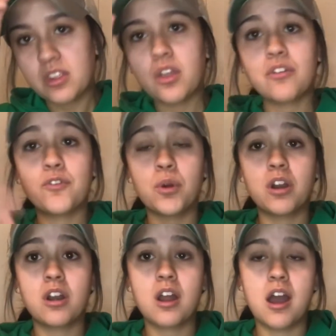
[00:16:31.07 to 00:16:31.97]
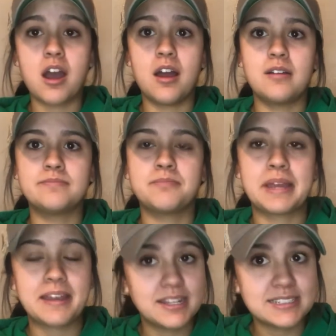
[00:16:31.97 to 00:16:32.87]
for uh, my
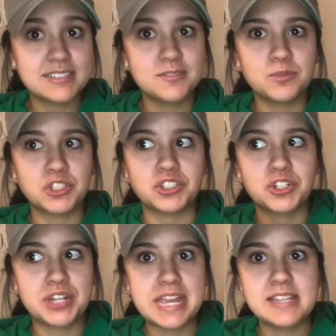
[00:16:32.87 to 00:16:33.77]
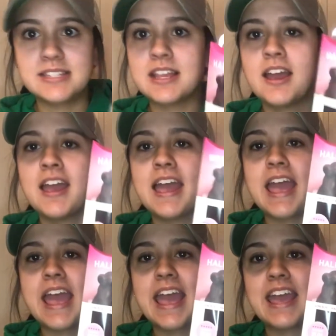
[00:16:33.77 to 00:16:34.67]
cousin, which is her niece,
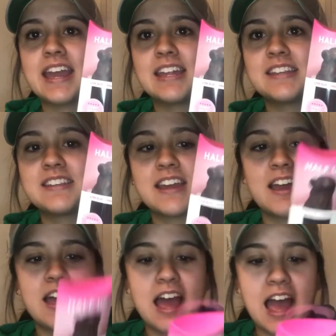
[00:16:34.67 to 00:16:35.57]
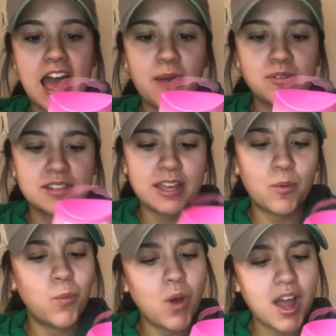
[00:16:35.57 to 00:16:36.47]
and I was like,
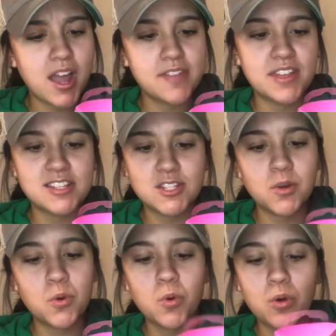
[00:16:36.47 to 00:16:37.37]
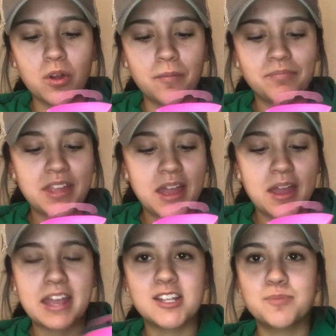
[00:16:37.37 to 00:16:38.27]
what? That's so cool.
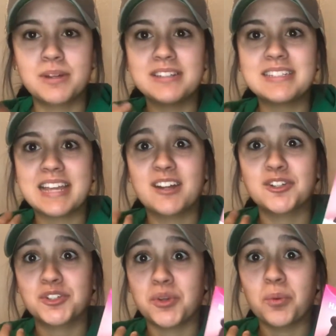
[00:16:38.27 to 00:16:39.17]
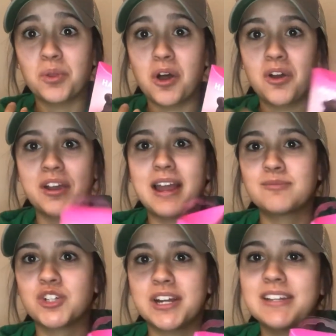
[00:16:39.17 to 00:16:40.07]
Because Brinley's hair is so long, I'm
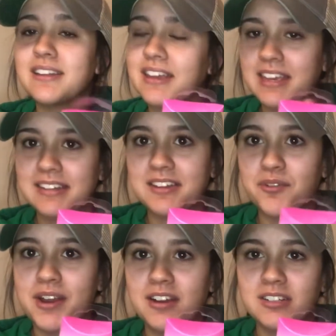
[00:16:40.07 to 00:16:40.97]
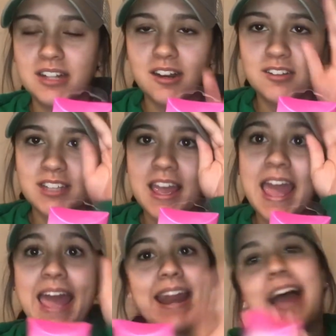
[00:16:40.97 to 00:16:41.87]
trying to like get different hairstyles,
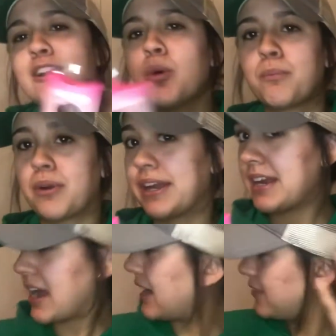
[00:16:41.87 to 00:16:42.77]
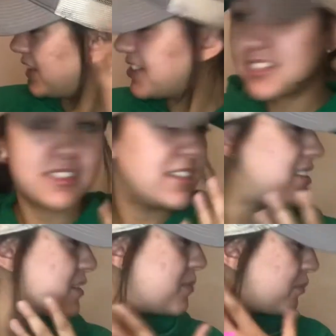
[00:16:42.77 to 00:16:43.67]
and I don't braid. This this
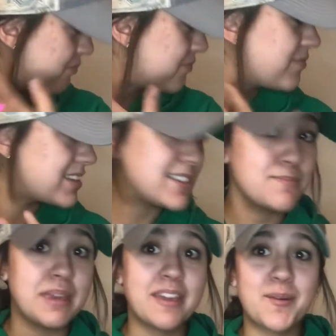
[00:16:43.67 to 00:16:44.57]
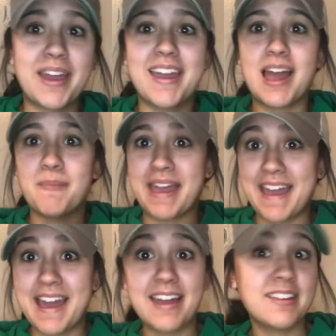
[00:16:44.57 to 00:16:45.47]
is this is me. Okay, I'm a
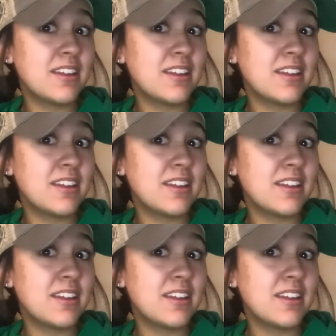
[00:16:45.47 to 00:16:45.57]
hat.